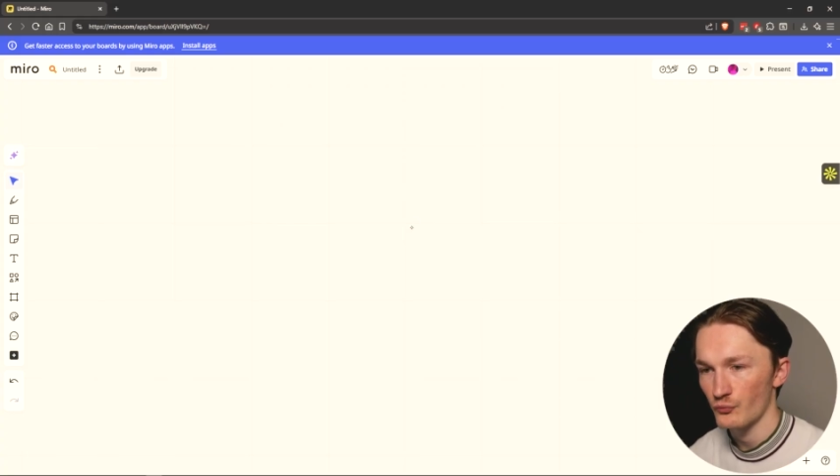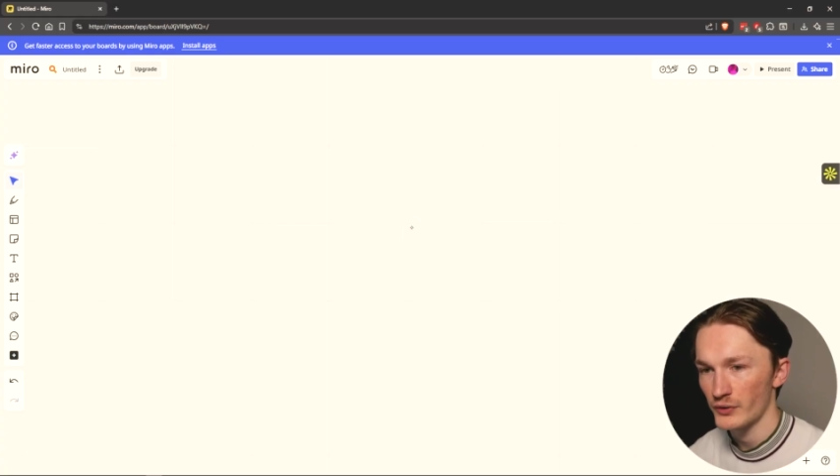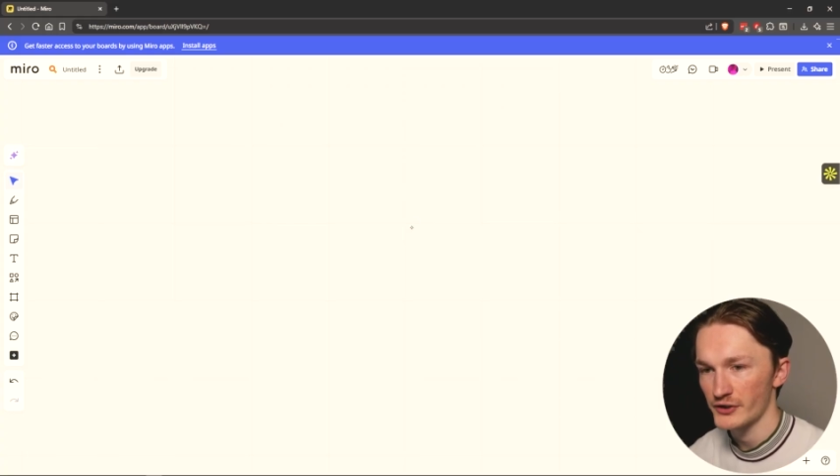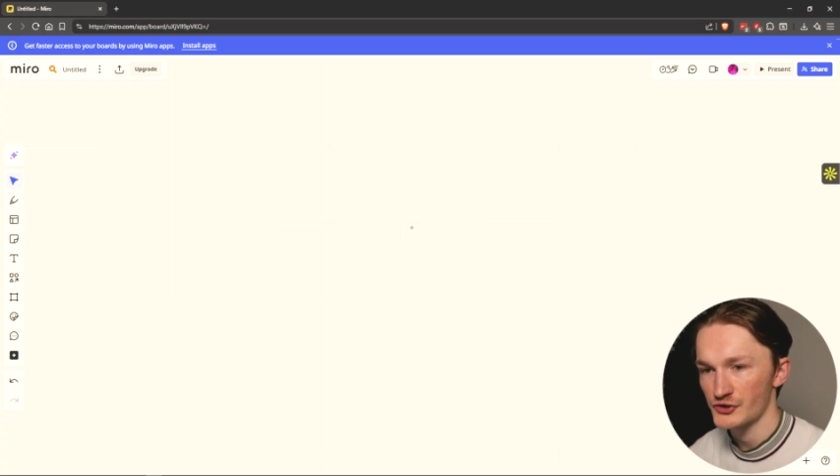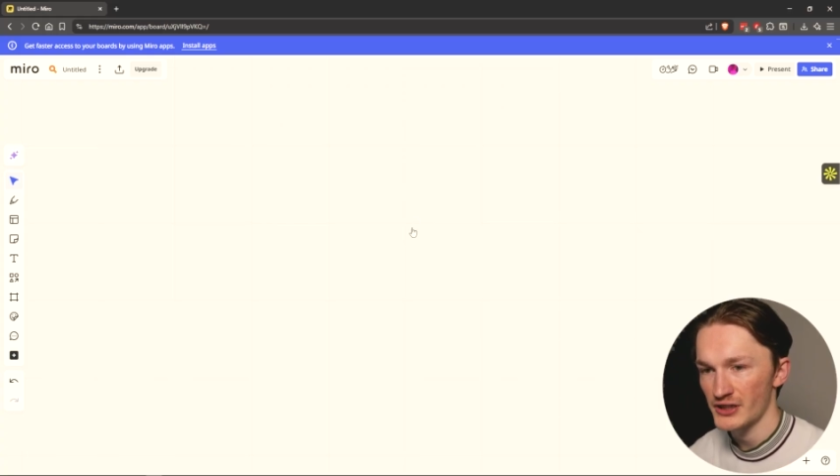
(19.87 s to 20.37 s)

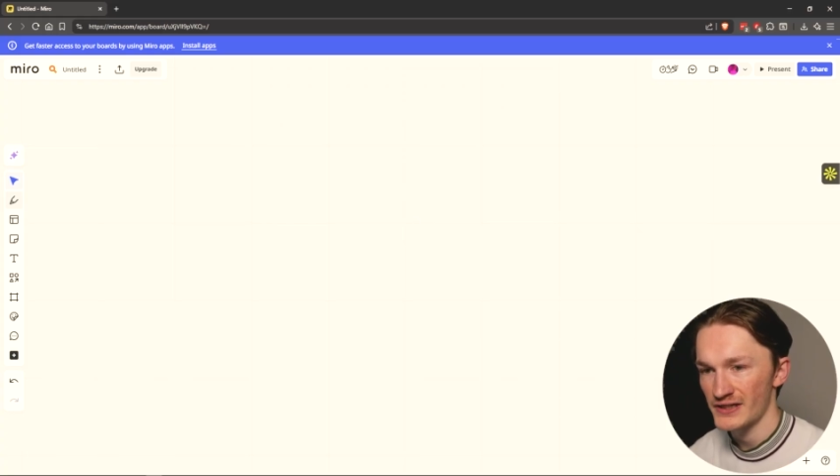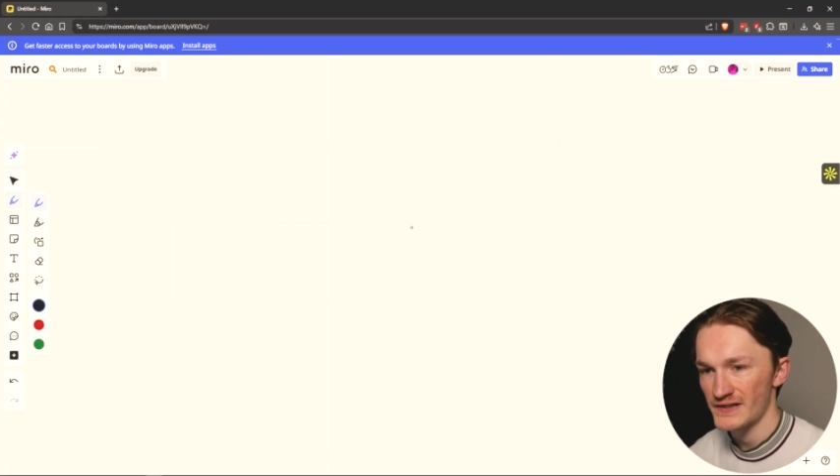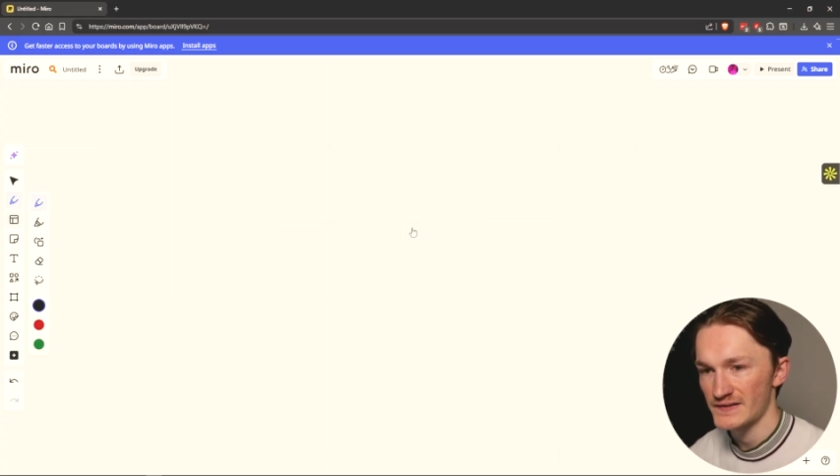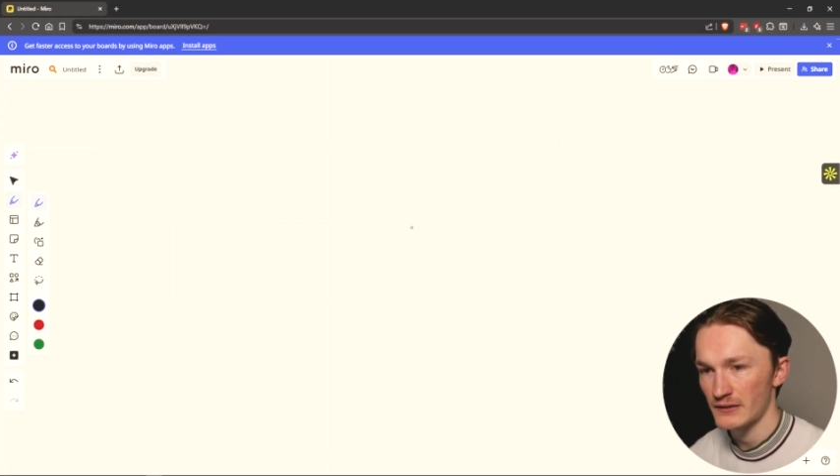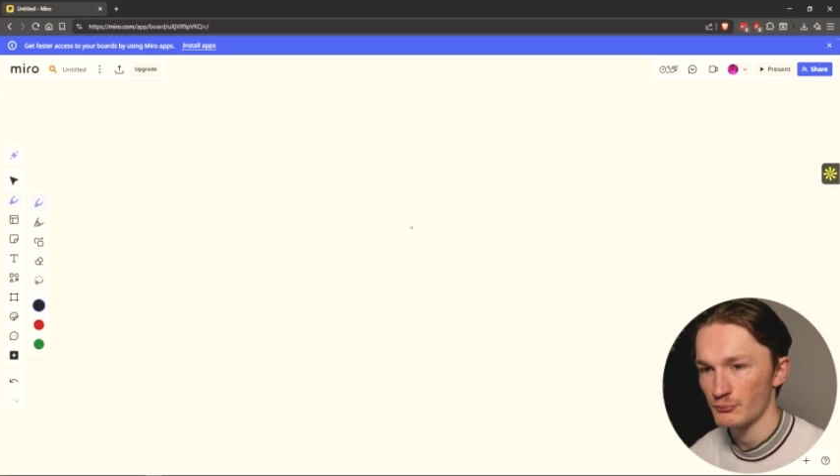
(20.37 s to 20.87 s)
which
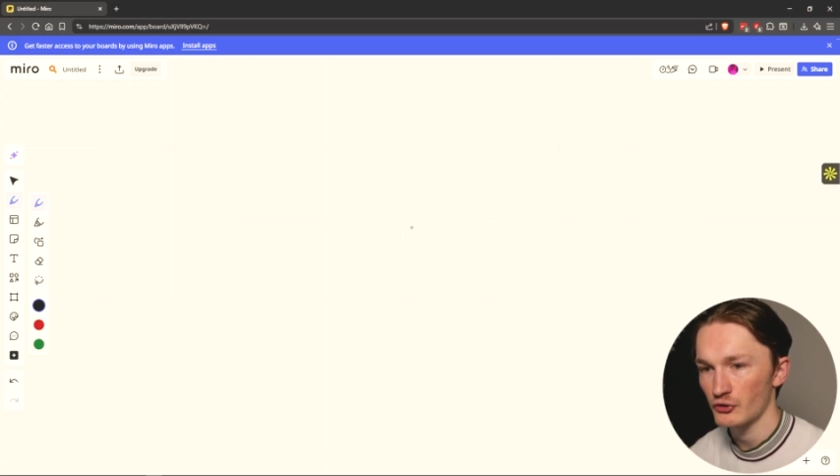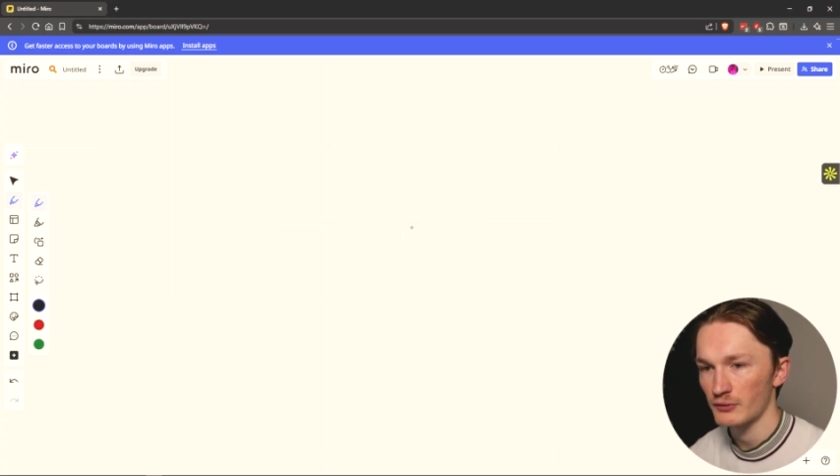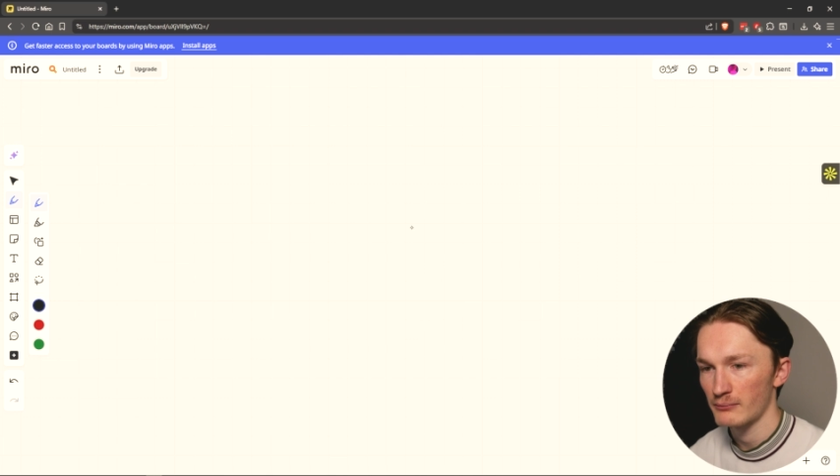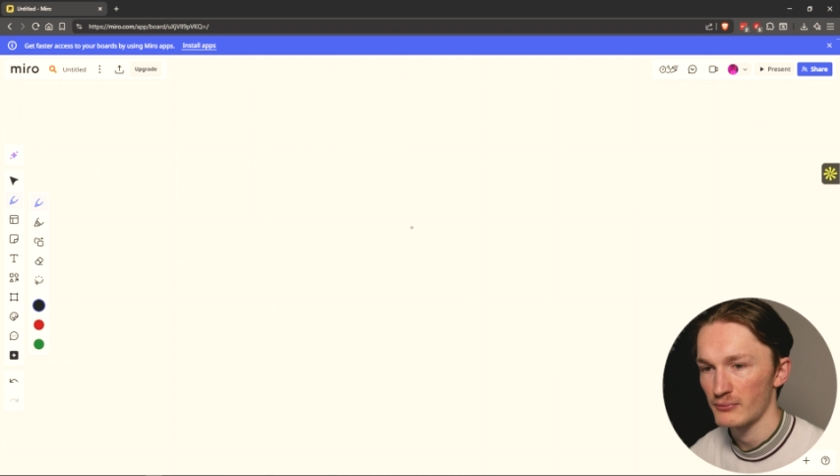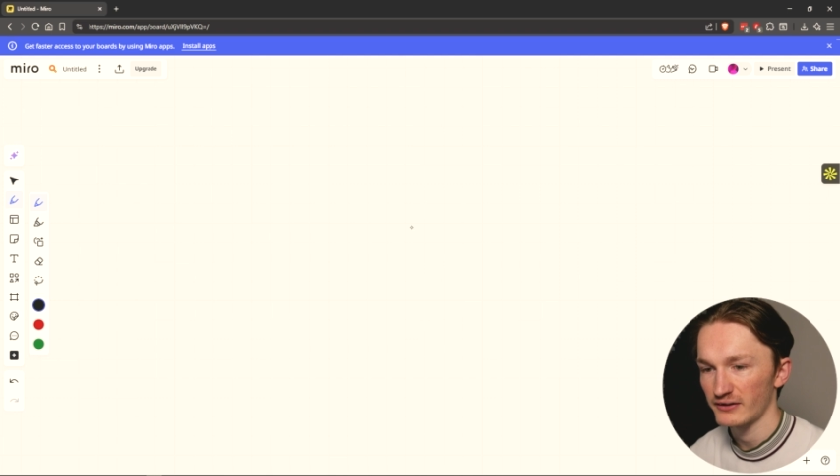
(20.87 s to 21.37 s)
is a book
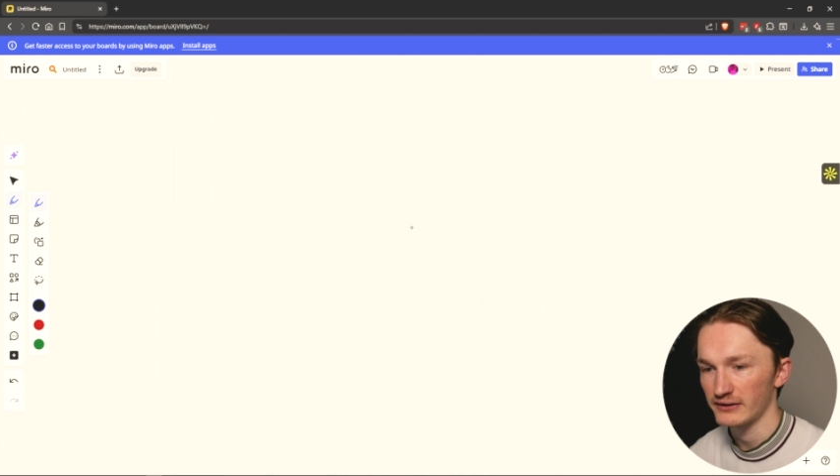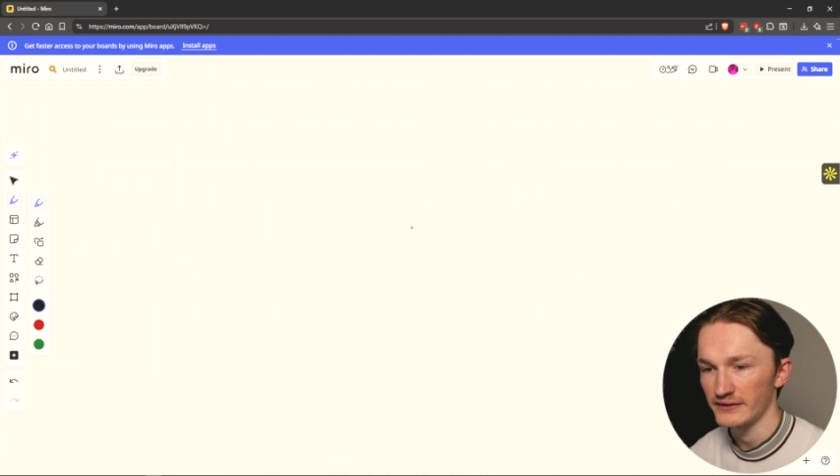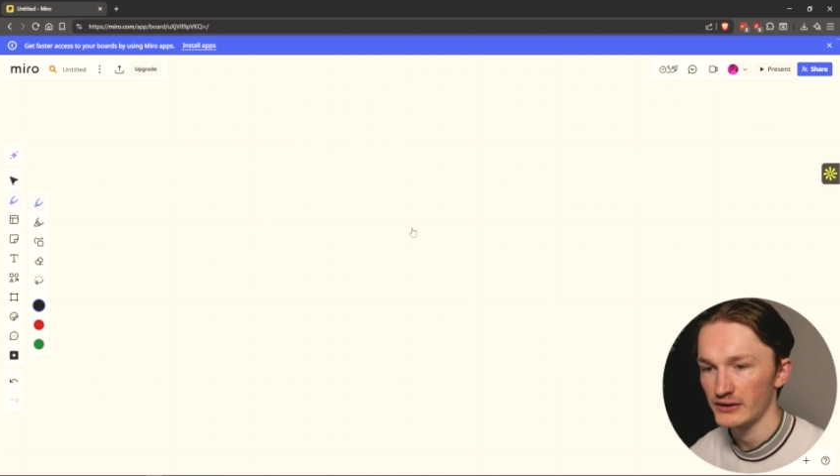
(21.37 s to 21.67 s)
by Michael E.